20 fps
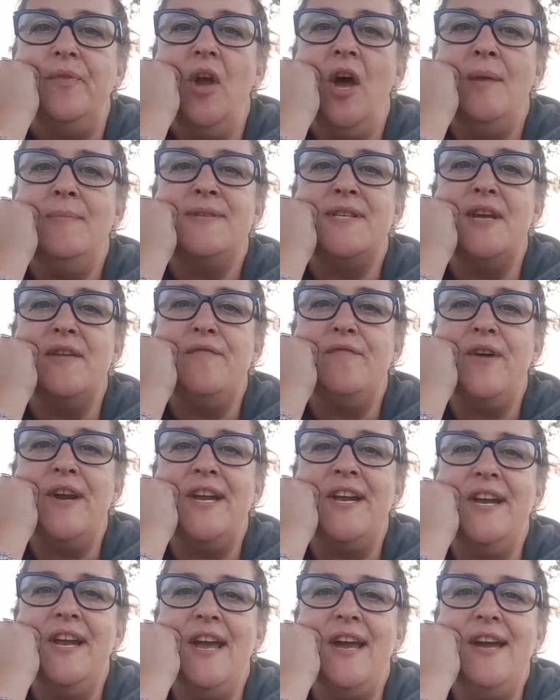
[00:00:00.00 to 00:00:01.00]
I'm so
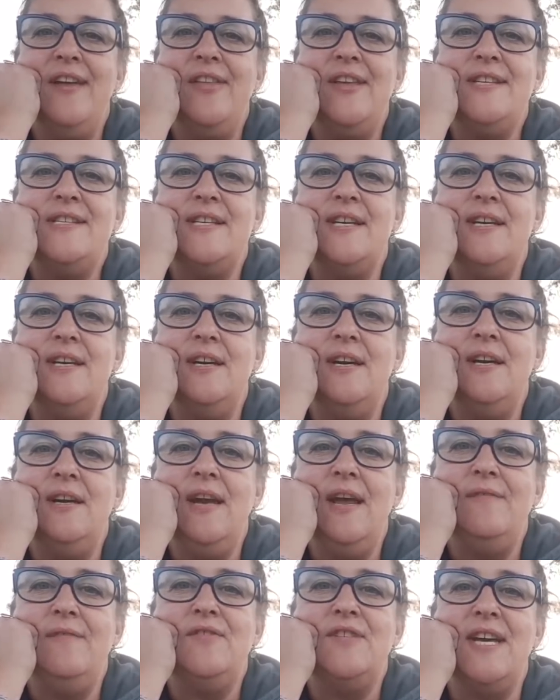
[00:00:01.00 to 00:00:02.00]
freaking gay, that's it.
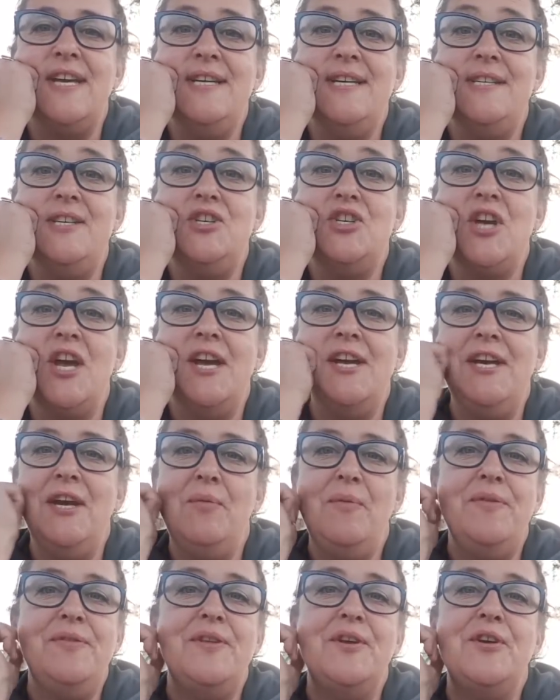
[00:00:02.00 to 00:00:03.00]
Love daisy chaining
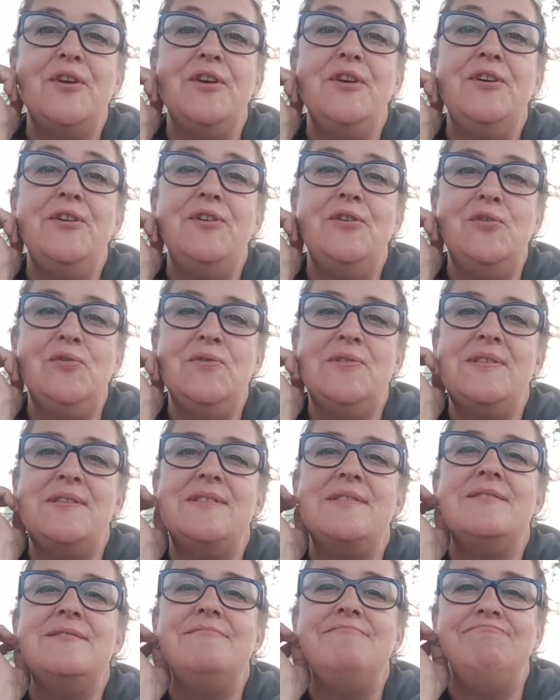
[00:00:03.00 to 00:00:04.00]
with the
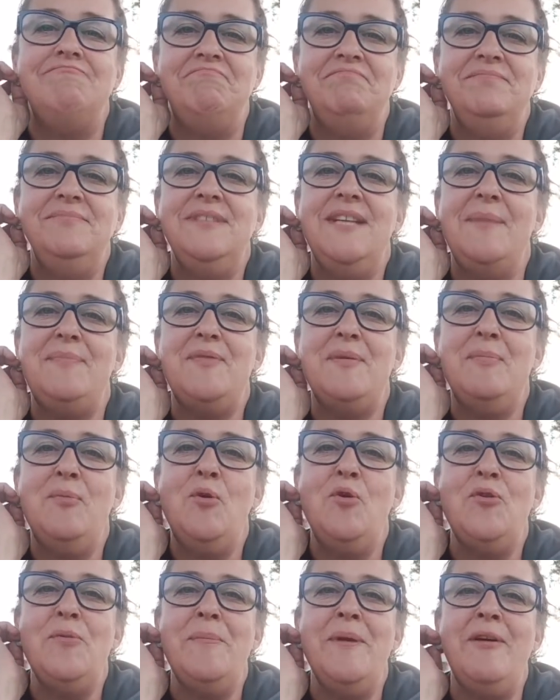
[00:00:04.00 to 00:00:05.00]
girls. Yep, the
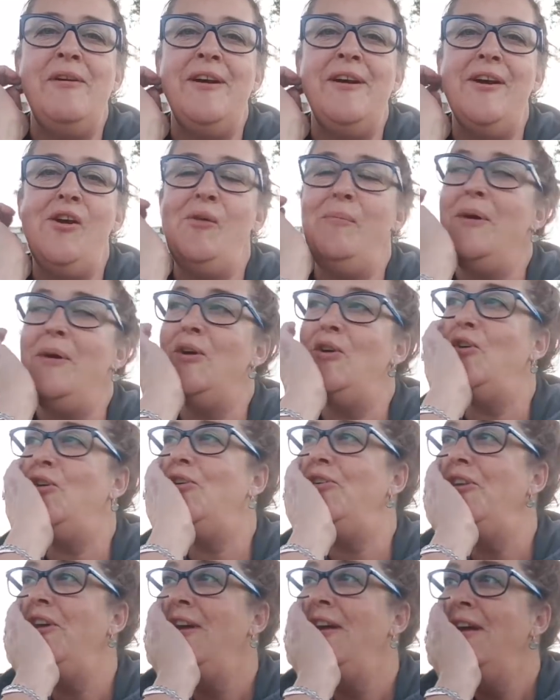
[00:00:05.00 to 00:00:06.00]
more the merrier. Oh my
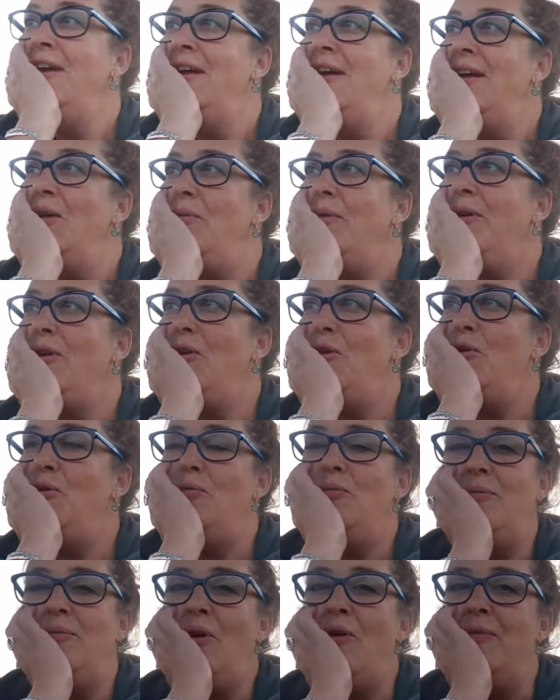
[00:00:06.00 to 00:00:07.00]
God. We're
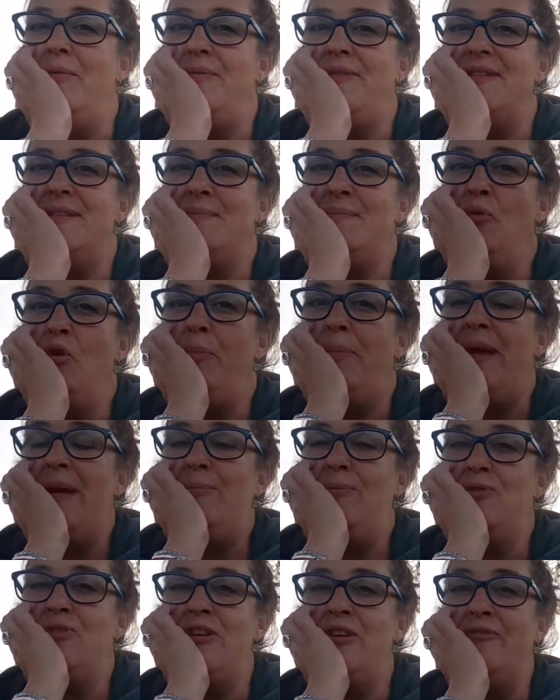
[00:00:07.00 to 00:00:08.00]
all, just more
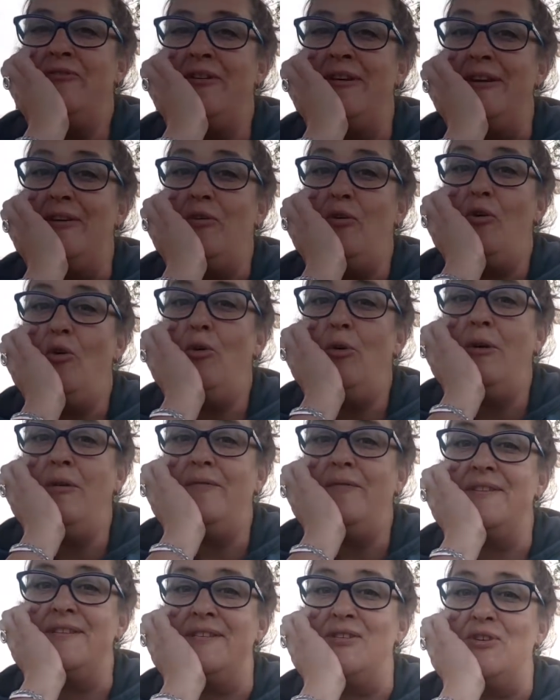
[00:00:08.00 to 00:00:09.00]
people generally or all
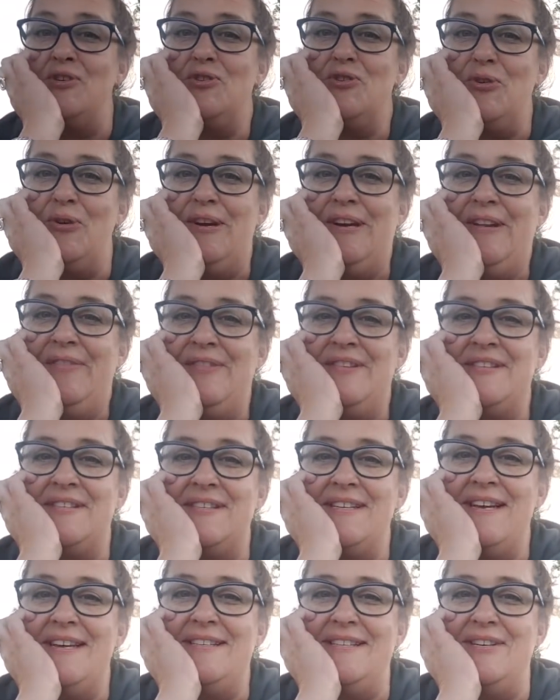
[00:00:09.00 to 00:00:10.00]
of us should join in this
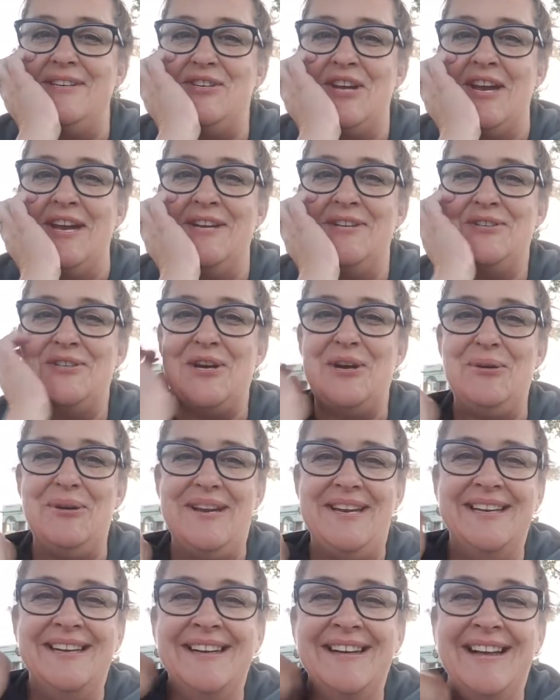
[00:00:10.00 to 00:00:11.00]
daisy chain,
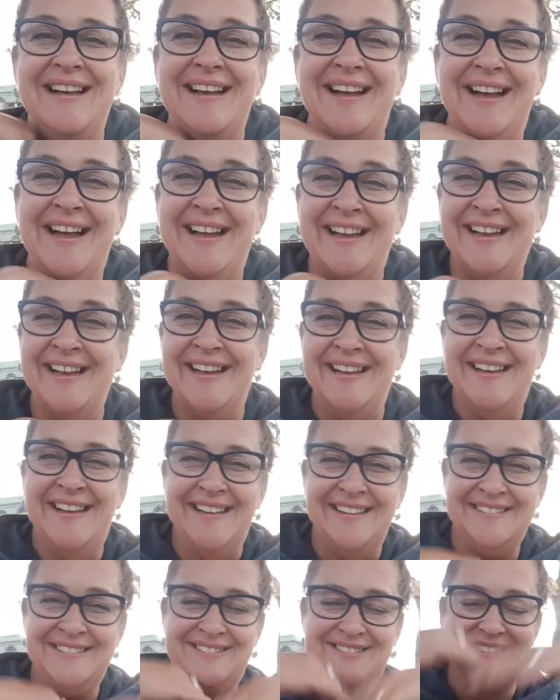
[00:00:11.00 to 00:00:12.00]
Joey.
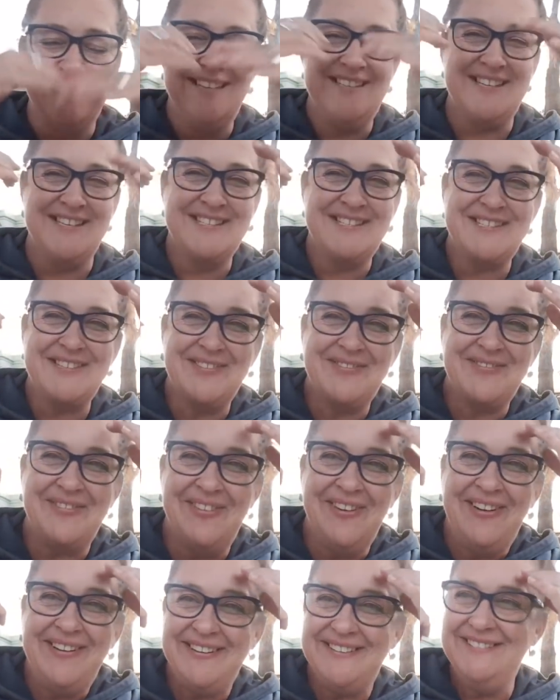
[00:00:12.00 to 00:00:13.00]
Jesus
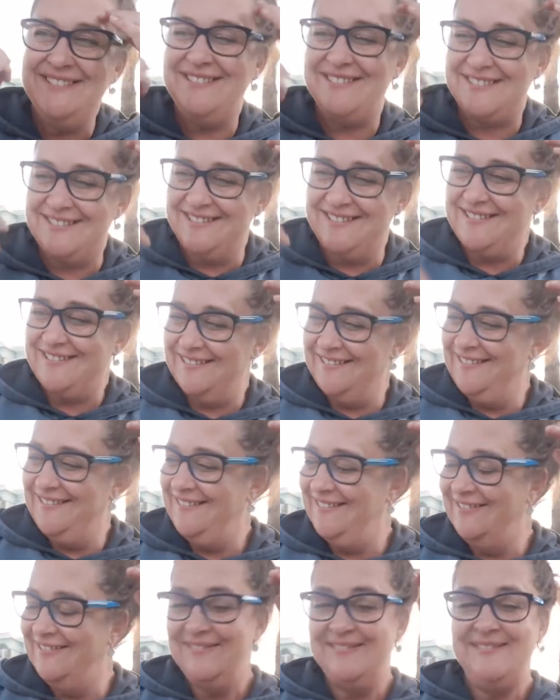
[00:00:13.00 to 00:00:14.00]
Christ.
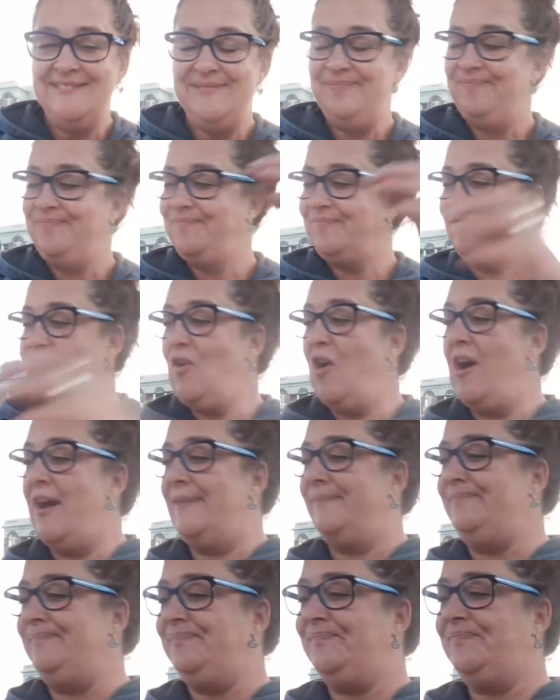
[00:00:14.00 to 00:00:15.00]
Right.